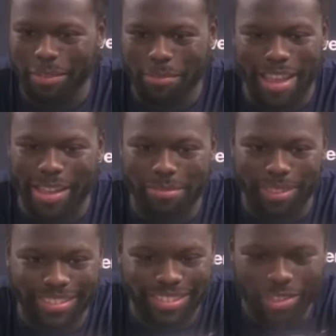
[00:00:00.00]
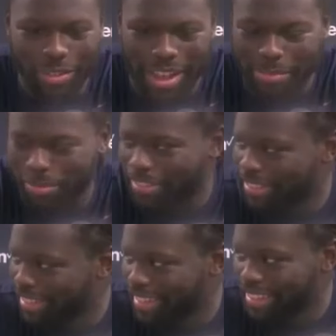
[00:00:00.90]
Happy, too happy.
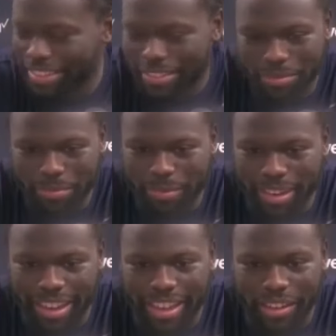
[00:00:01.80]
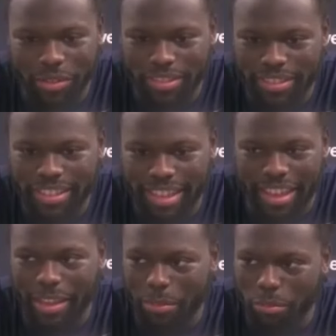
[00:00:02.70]
Glad it
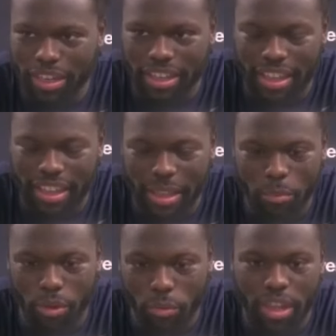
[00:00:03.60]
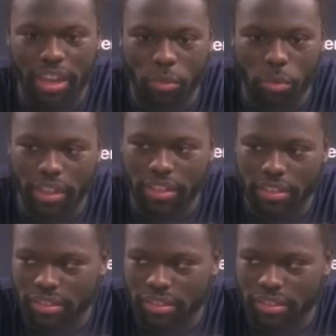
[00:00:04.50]
came when it came, when we got a win.